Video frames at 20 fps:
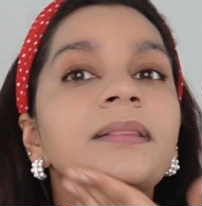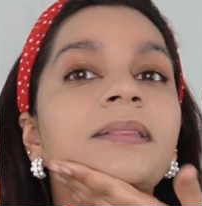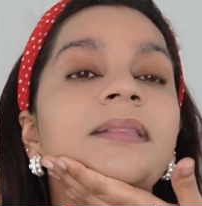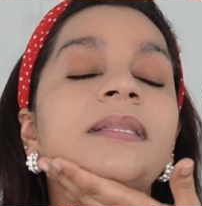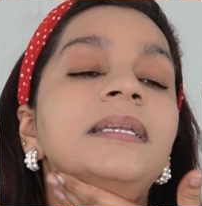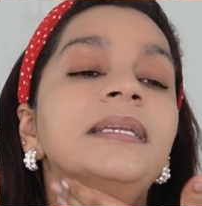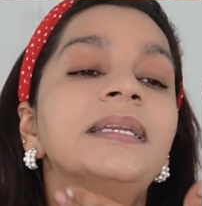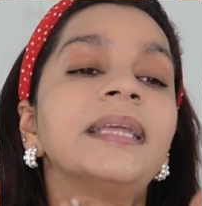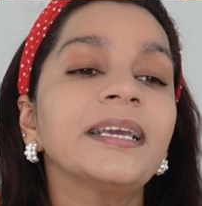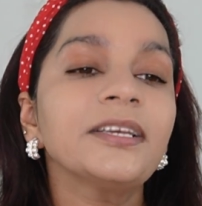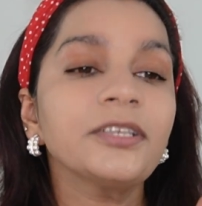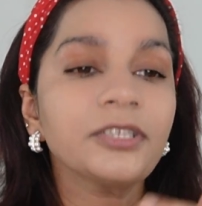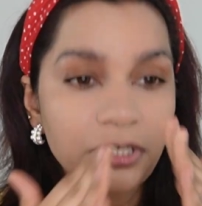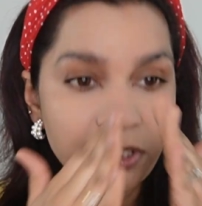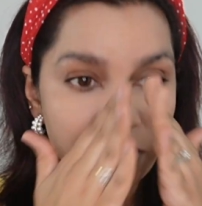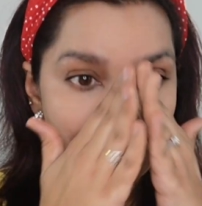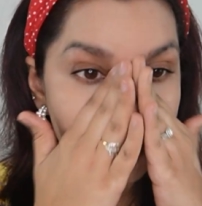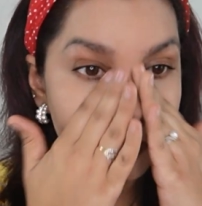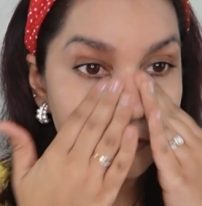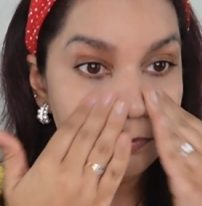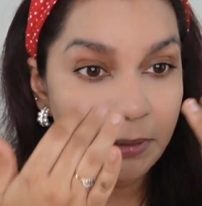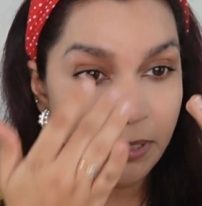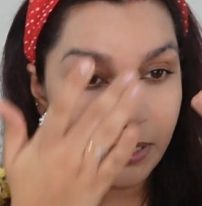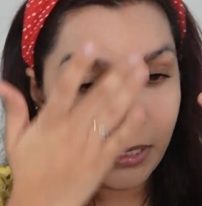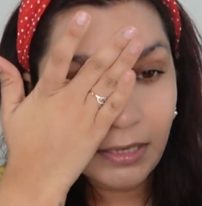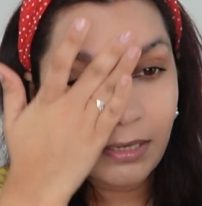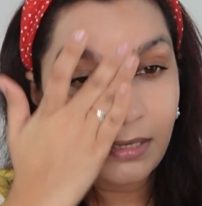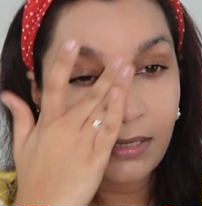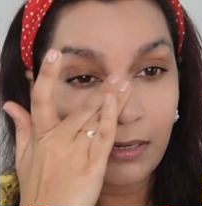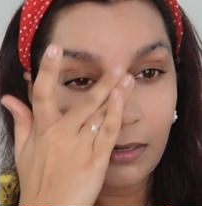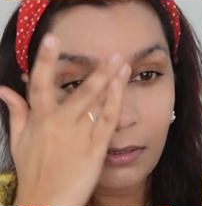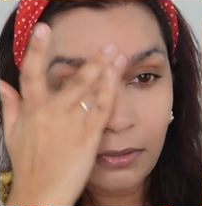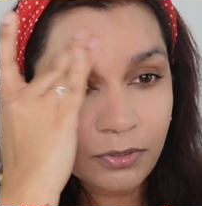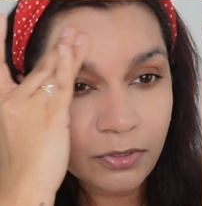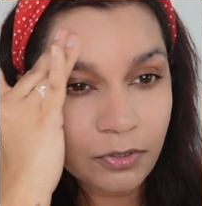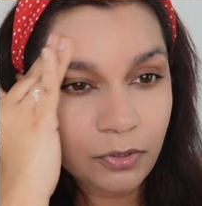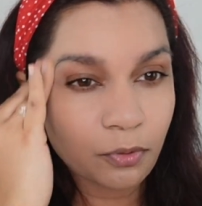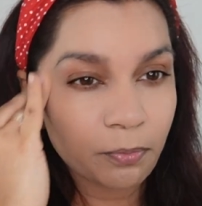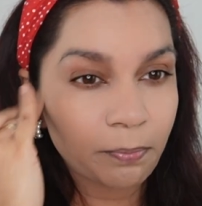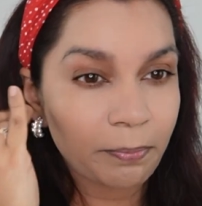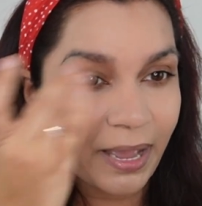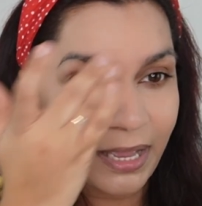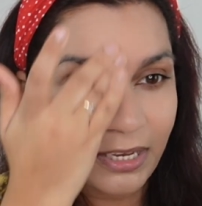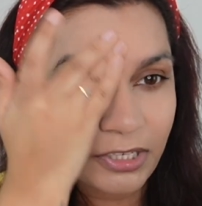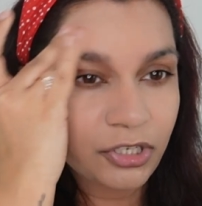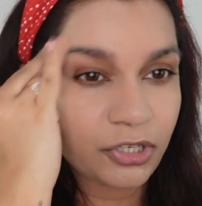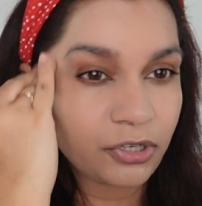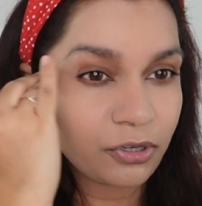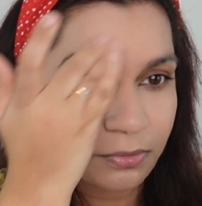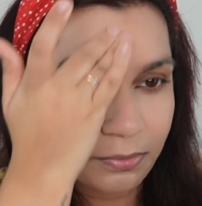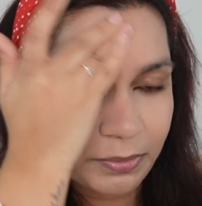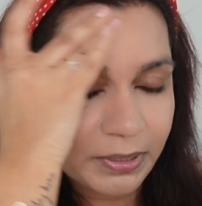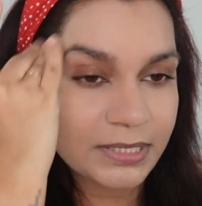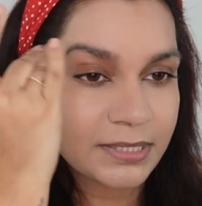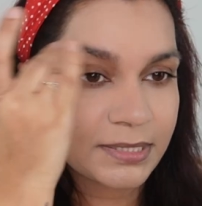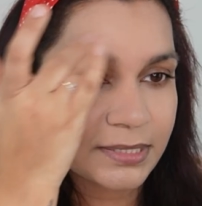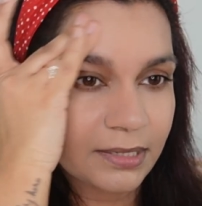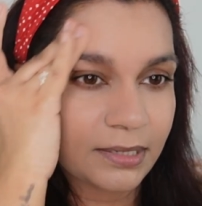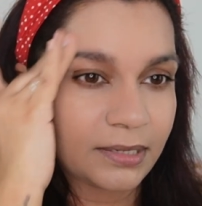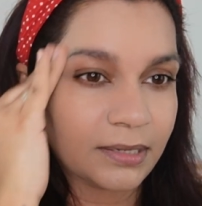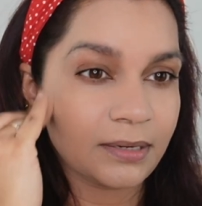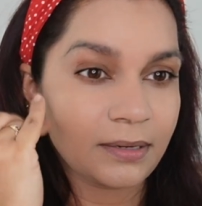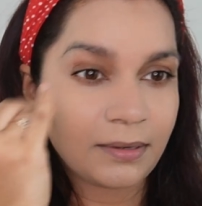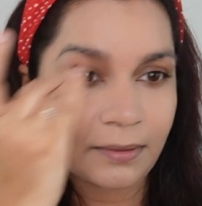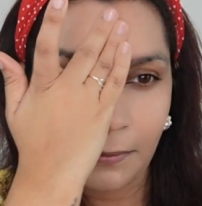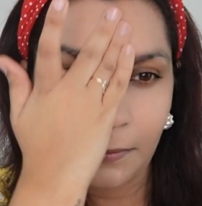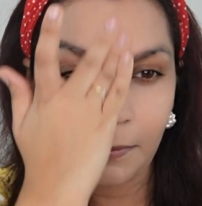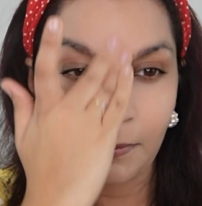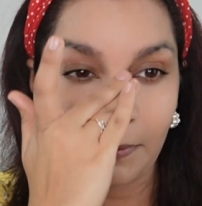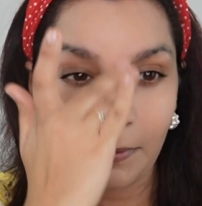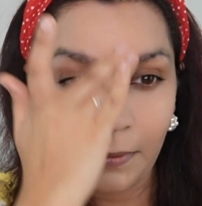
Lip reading: The texture is making it look so patchy on my skin.